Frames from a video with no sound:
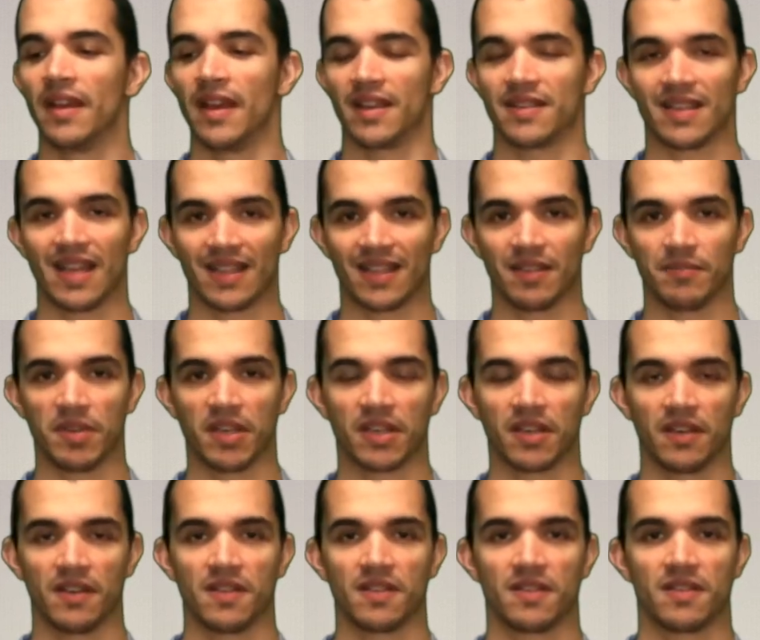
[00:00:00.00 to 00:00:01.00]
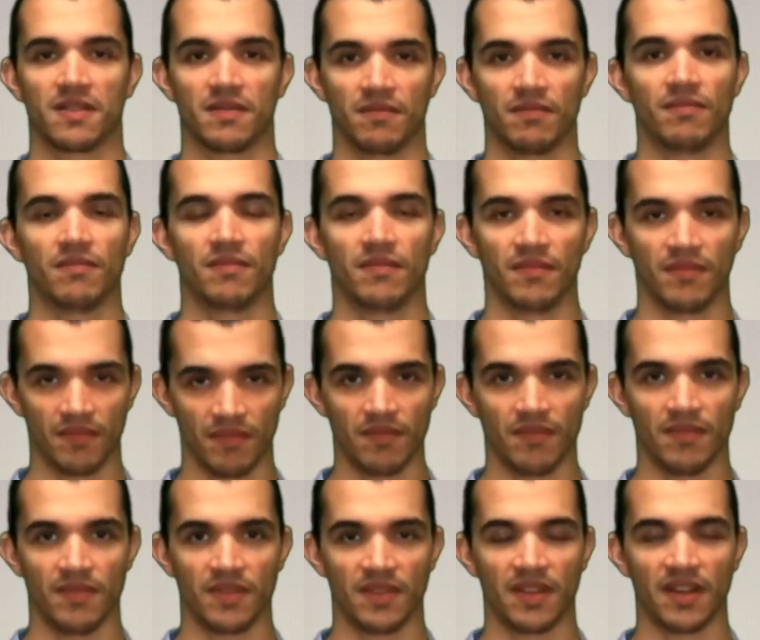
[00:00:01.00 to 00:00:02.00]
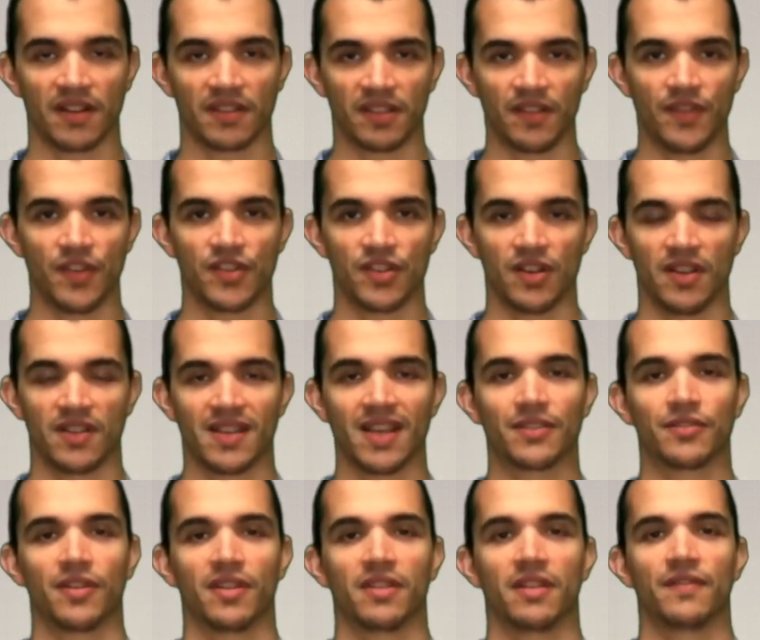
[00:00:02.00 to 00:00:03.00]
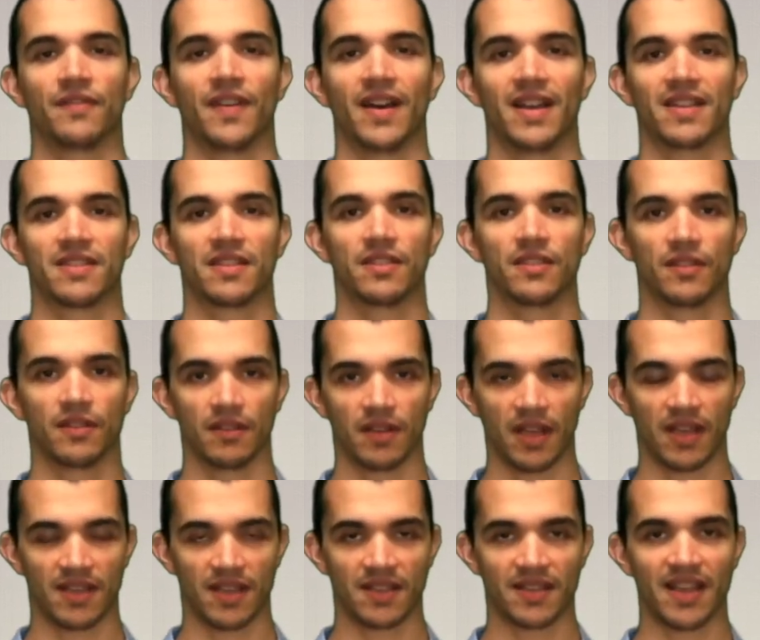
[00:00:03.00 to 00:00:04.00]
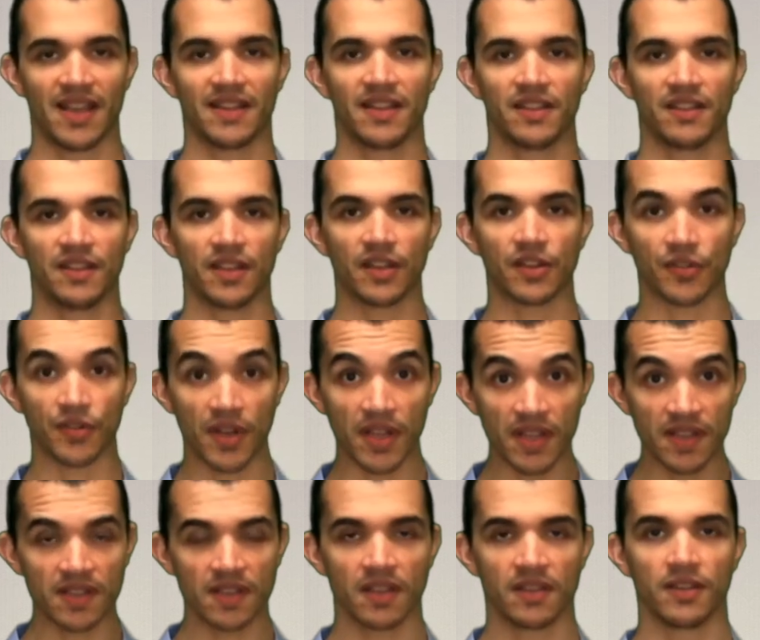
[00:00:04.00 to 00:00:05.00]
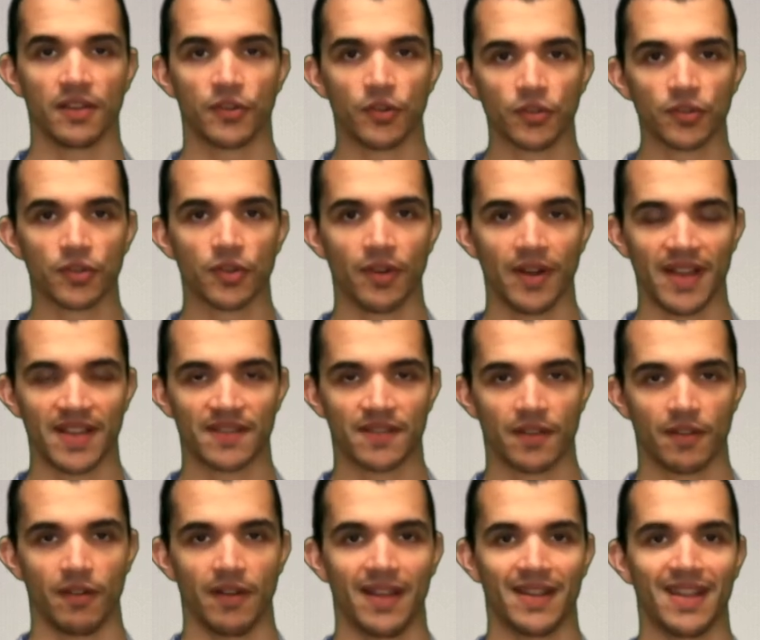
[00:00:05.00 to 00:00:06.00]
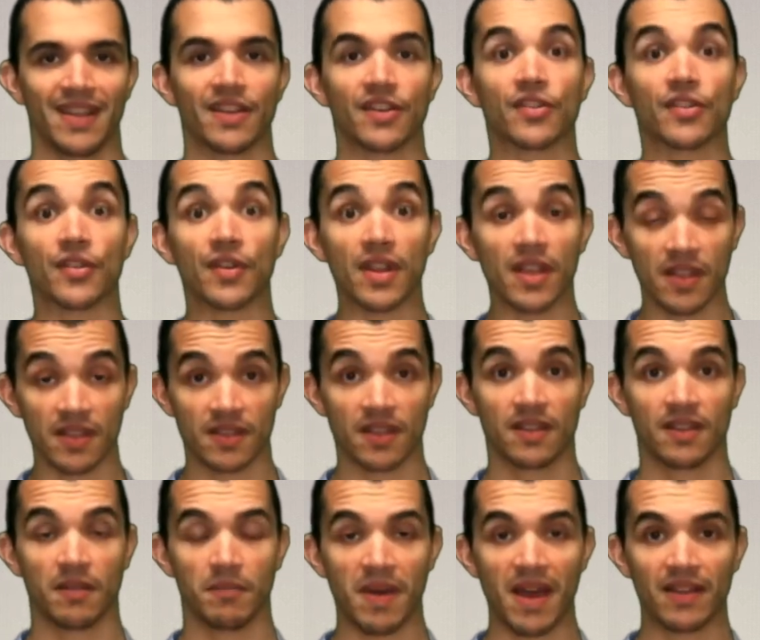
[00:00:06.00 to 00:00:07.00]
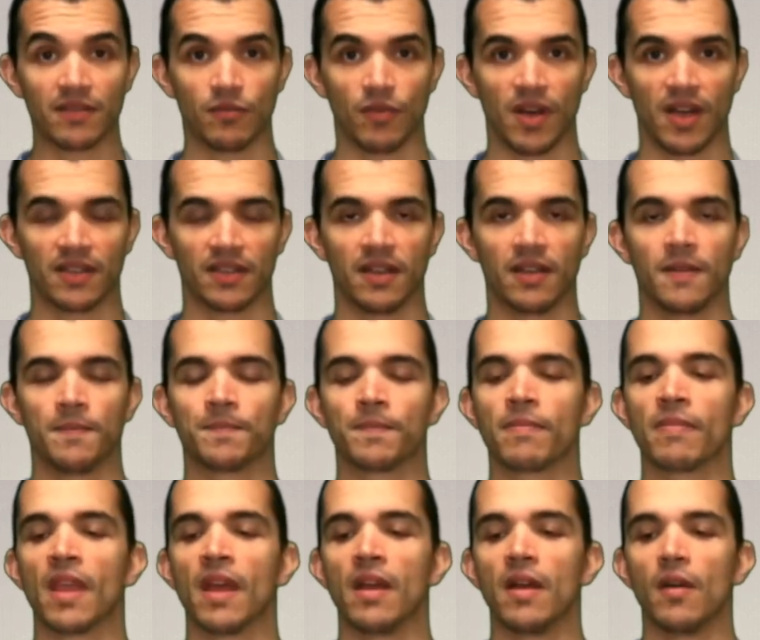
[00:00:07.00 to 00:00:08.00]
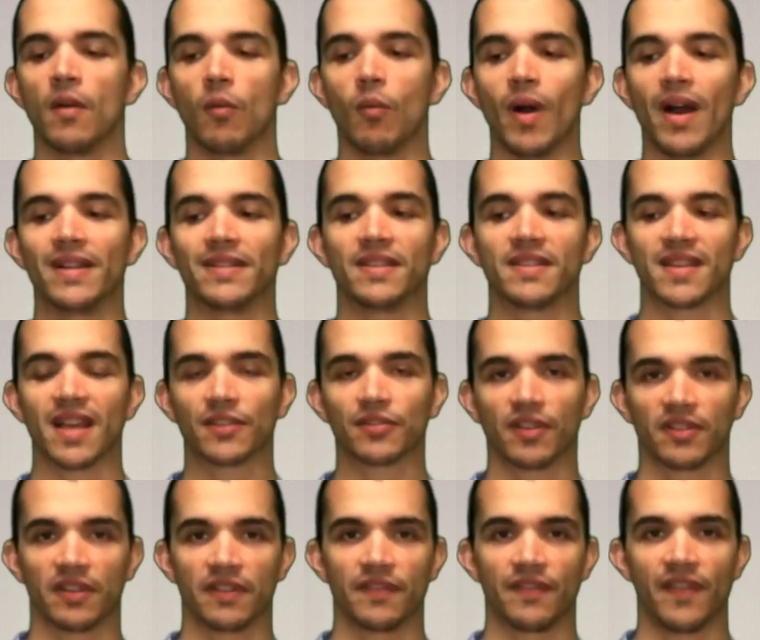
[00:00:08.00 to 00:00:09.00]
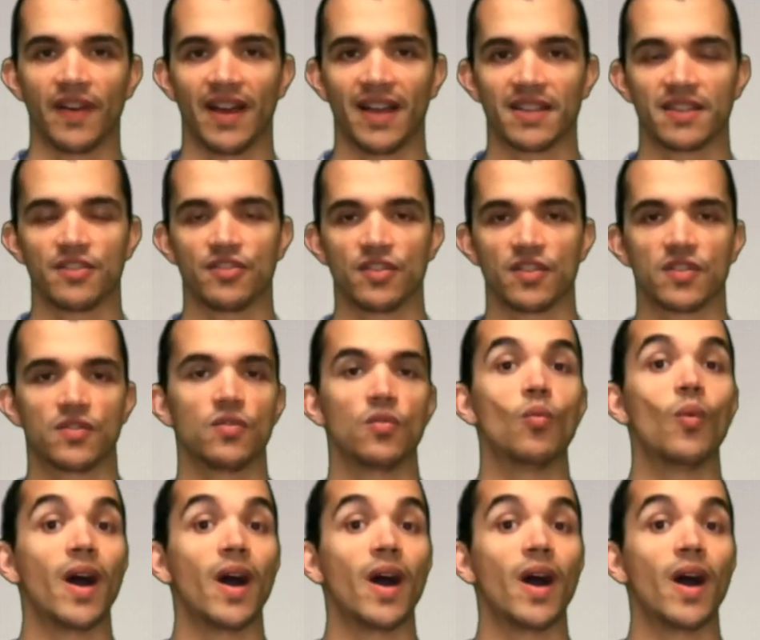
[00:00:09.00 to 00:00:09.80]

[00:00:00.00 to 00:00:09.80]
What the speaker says: Exactly because the artificially saturated fats as I said, decrease the good cholesterol and increase the bad one, while the saturated fats just do